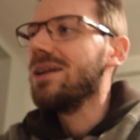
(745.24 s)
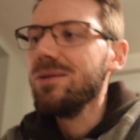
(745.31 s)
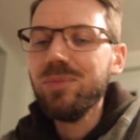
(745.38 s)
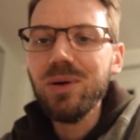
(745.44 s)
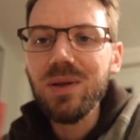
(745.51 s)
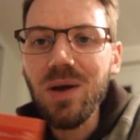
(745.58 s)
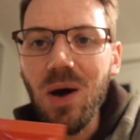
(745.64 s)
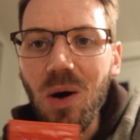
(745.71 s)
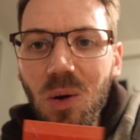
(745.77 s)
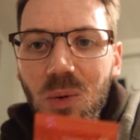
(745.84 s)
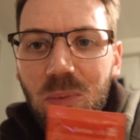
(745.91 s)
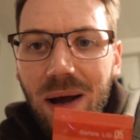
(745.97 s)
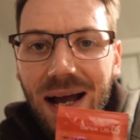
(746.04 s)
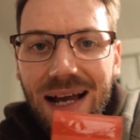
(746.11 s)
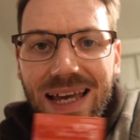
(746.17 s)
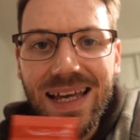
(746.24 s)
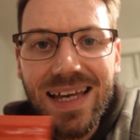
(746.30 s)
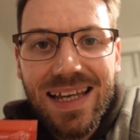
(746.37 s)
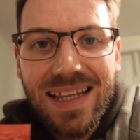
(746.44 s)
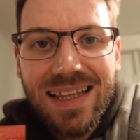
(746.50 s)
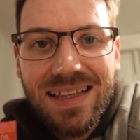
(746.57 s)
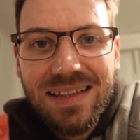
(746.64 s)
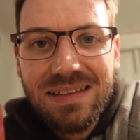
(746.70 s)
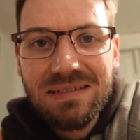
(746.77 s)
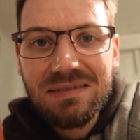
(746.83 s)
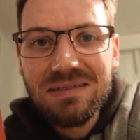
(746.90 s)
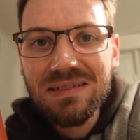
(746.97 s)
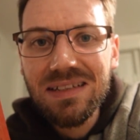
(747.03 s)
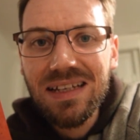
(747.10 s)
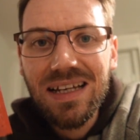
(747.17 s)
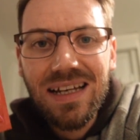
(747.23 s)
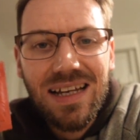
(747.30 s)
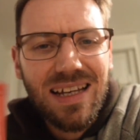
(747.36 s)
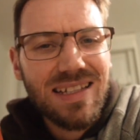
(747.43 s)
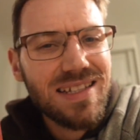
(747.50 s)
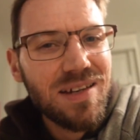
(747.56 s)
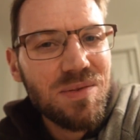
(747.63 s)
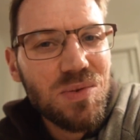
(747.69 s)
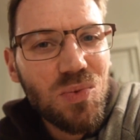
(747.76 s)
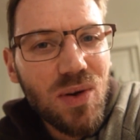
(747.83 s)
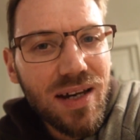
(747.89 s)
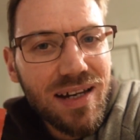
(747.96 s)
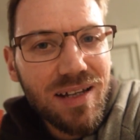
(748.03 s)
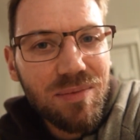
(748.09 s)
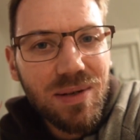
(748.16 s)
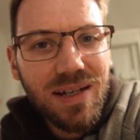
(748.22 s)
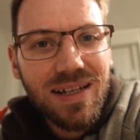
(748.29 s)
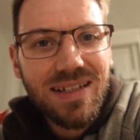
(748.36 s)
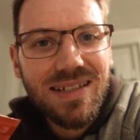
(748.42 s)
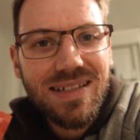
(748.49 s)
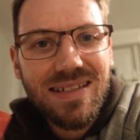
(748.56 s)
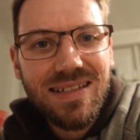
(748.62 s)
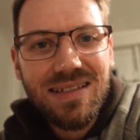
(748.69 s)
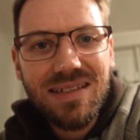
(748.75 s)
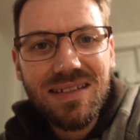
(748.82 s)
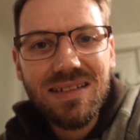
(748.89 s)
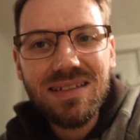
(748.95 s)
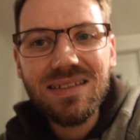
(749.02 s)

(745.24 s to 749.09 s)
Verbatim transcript: going to put the whole packet in it seems weird because